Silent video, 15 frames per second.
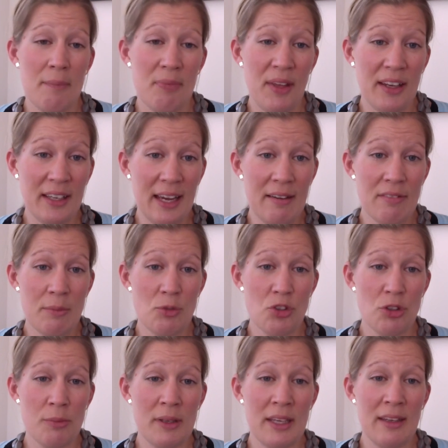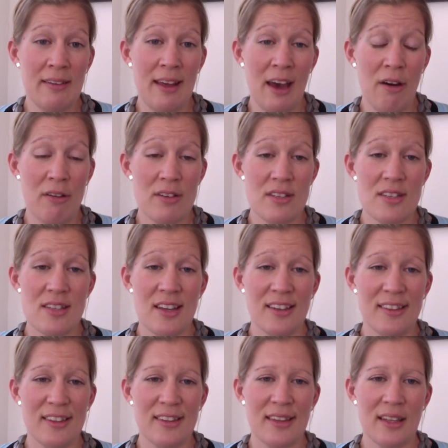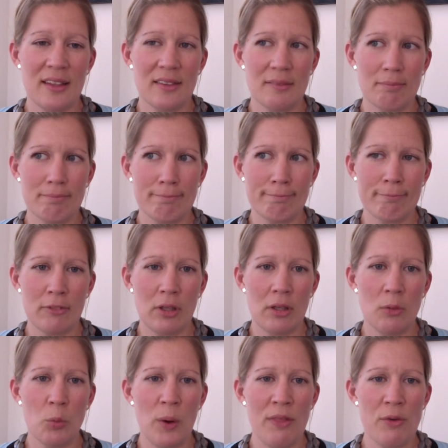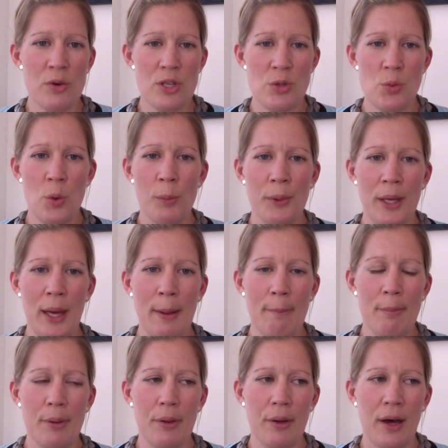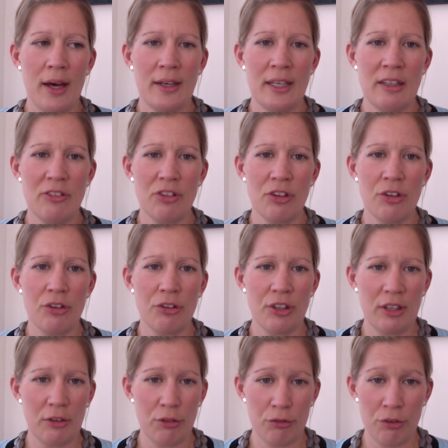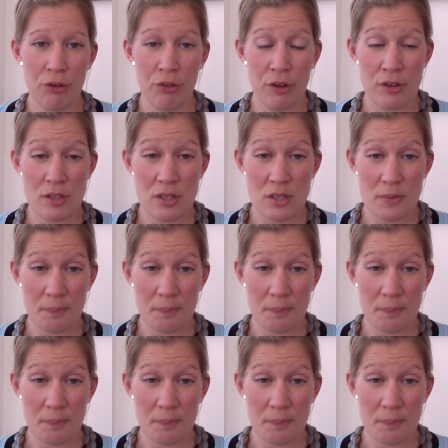they gave them to me, and now I decided that the weather is warming up, I need to get through those